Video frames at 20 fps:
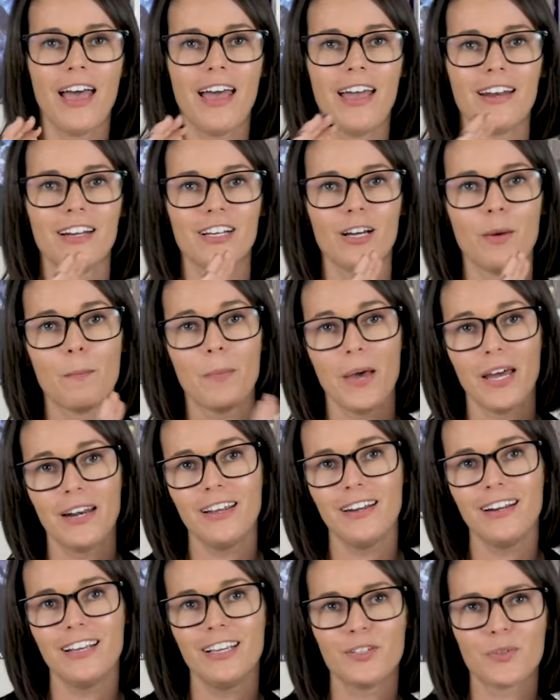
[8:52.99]
and
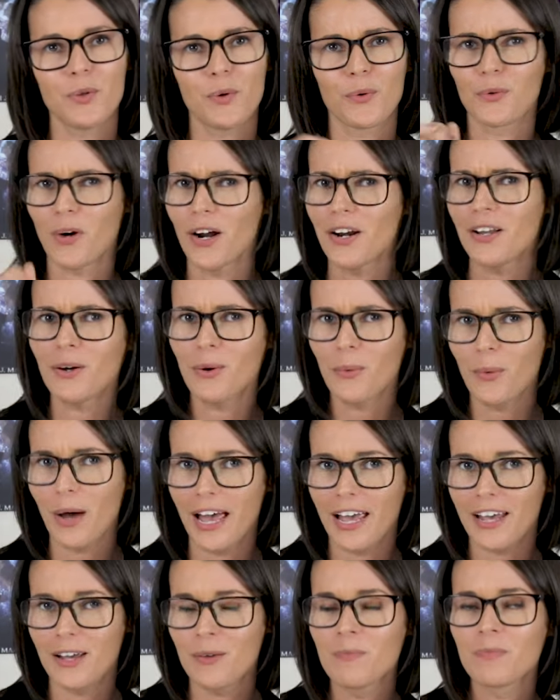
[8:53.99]
Bennett is running
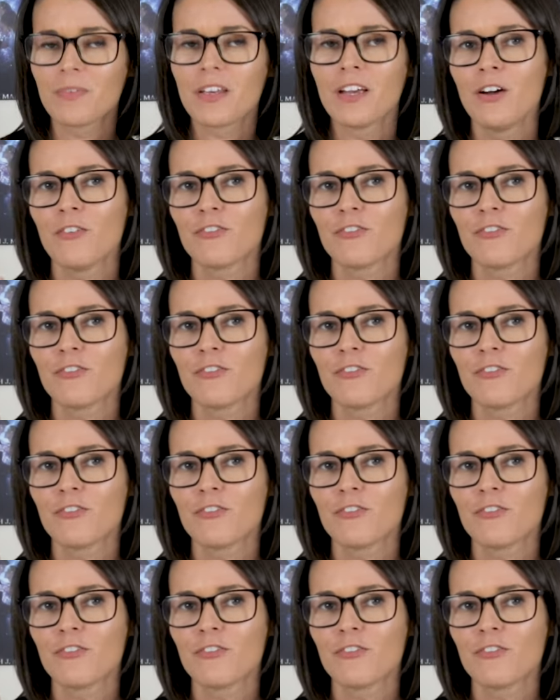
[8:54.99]
away